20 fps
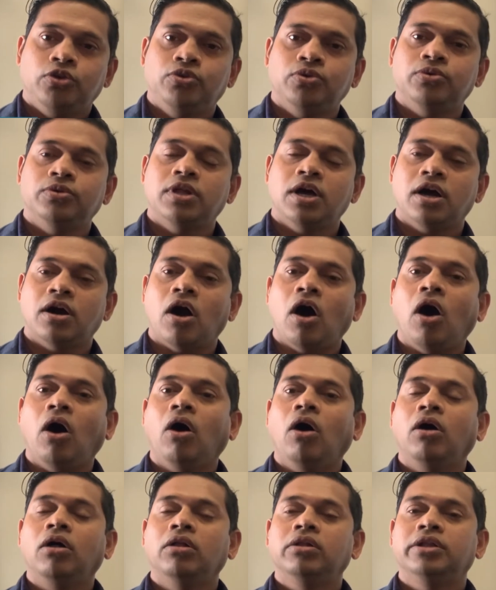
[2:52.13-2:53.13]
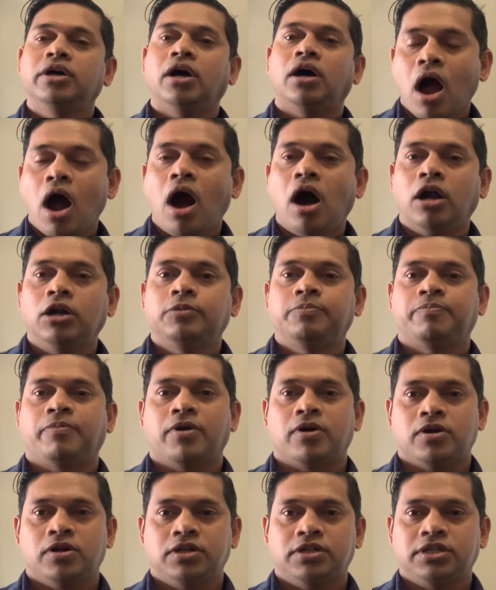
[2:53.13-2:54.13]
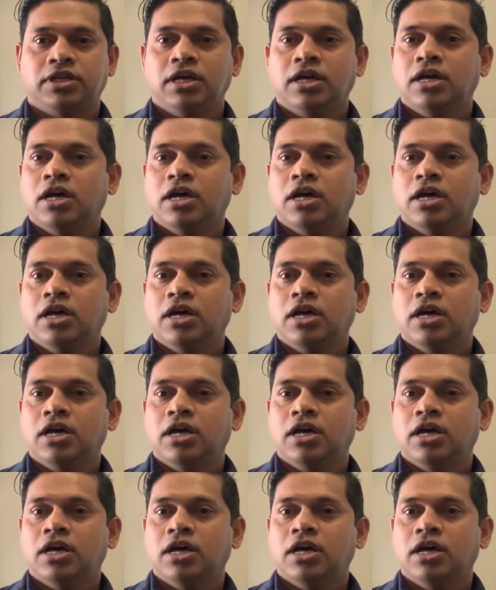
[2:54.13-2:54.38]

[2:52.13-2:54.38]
do all the hard part.